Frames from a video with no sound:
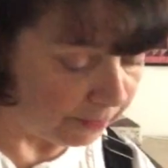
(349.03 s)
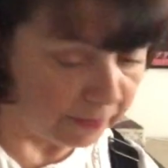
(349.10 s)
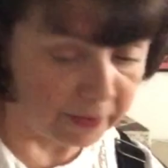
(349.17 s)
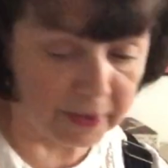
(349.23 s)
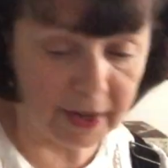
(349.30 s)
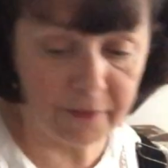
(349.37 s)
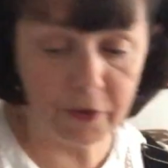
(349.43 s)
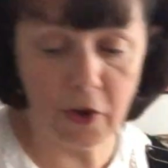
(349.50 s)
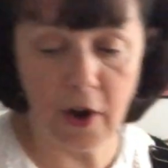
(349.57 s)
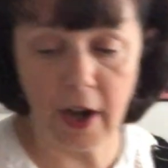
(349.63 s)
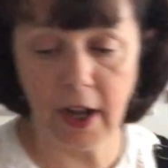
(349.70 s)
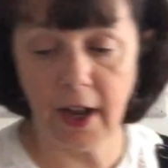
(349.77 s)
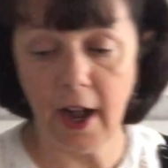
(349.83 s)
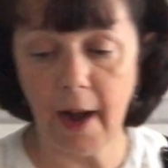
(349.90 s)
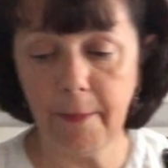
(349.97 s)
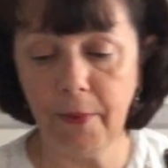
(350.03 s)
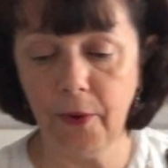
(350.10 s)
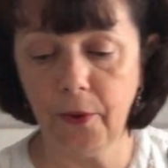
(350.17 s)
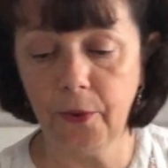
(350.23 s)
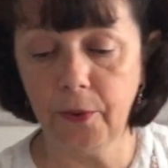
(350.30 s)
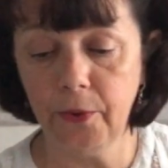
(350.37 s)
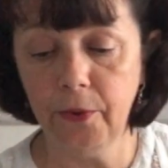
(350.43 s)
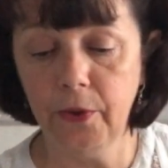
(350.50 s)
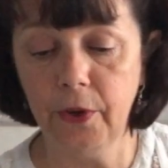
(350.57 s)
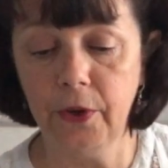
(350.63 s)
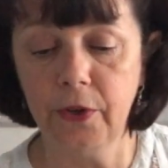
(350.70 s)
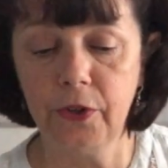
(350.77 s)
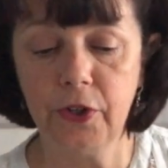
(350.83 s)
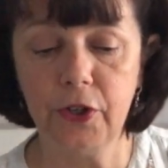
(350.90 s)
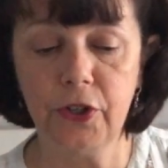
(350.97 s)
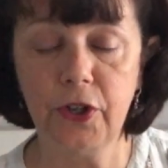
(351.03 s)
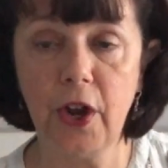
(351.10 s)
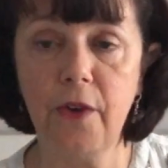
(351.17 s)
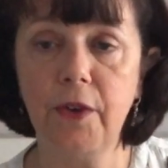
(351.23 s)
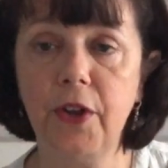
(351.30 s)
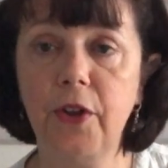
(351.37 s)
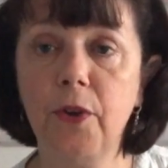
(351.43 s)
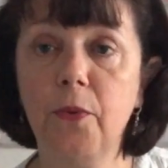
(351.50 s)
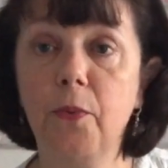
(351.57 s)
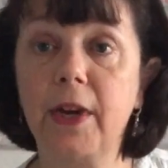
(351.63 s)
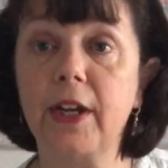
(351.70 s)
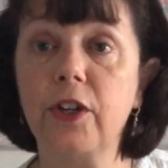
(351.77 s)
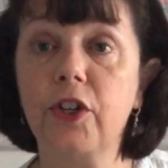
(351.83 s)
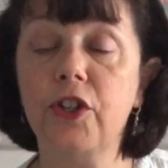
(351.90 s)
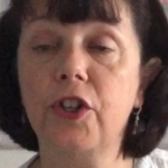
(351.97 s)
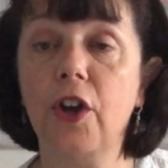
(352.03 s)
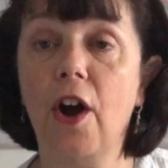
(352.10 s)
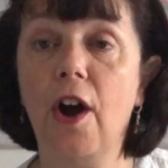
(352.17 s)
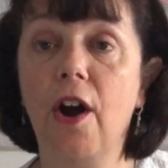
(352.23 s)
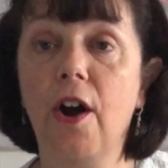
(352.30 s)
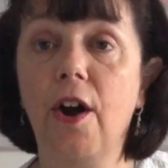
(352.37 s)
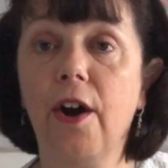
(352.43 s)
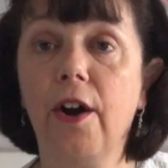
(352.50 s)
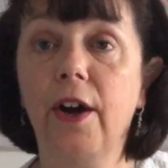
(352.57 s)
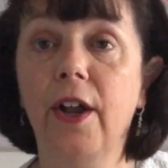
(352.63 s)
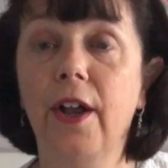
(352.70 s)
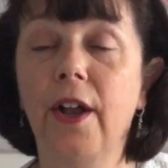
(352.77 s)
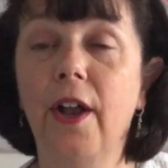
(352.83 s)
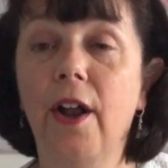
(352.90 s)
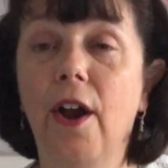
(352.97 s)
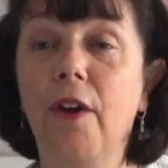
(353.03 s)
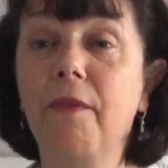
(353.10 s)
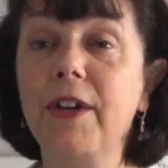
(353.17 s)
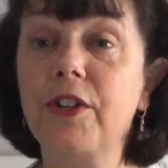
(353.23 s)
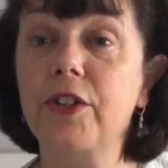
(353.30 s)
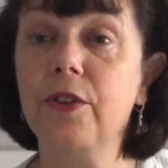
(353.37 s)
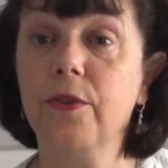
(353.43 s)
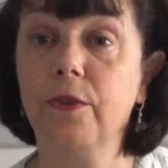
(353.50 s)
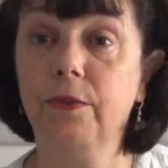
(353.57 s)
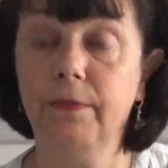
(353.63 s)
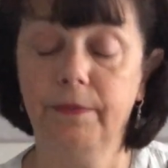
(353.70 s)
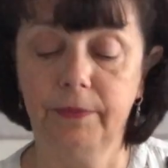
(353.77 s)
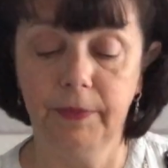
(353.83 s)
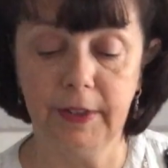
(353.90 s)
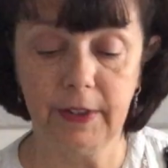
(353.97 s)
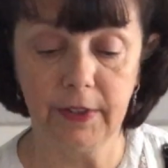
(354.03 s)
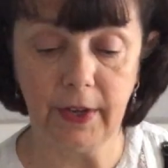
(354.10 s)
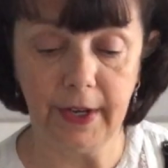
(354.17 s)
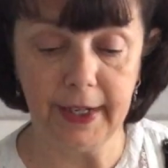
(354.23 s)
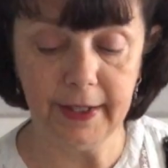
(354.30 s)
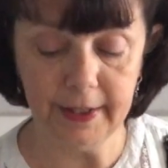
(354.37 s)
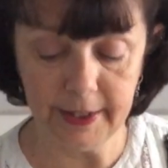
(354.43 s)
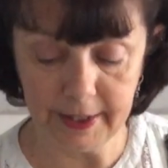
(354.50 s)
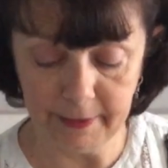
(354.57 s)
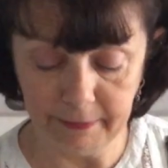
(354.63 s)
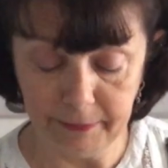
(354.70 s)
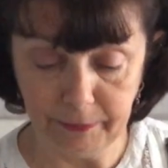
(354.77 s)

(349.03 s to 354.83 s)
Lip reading: Then I've got a couple to show you which are original designs.